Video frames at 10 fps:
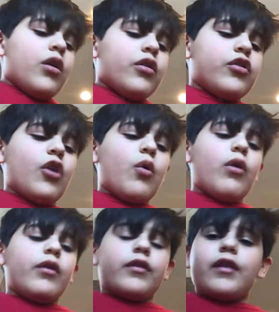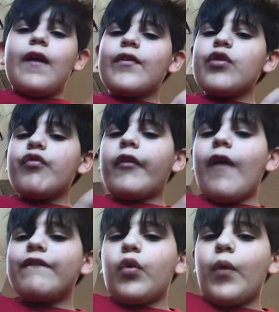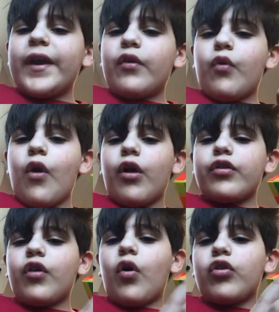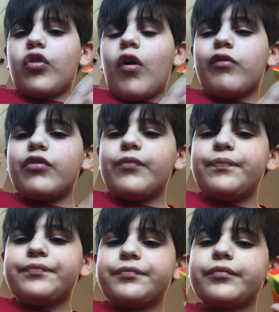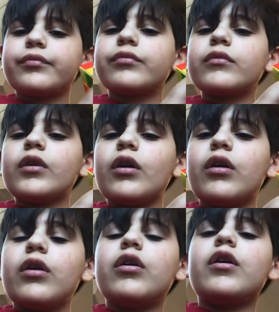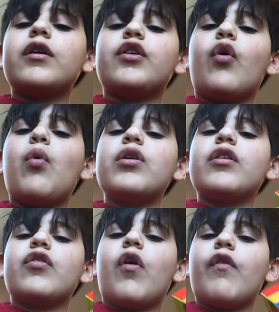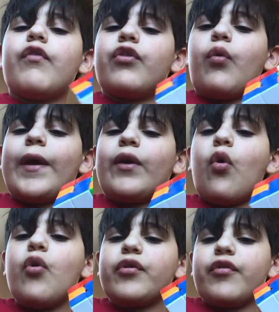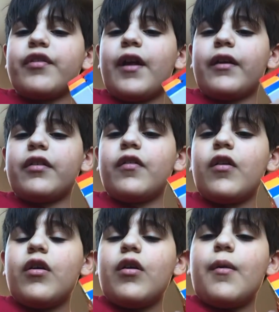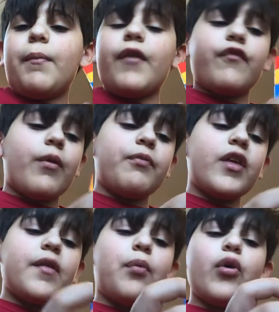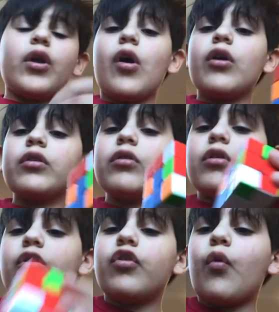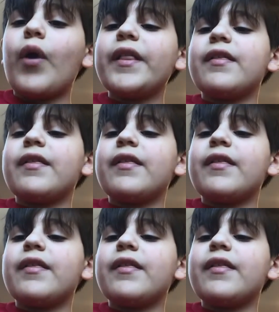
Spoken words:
So now that you've got the white cross all solved, you'll want to solve the white corners next. But from this point on, the white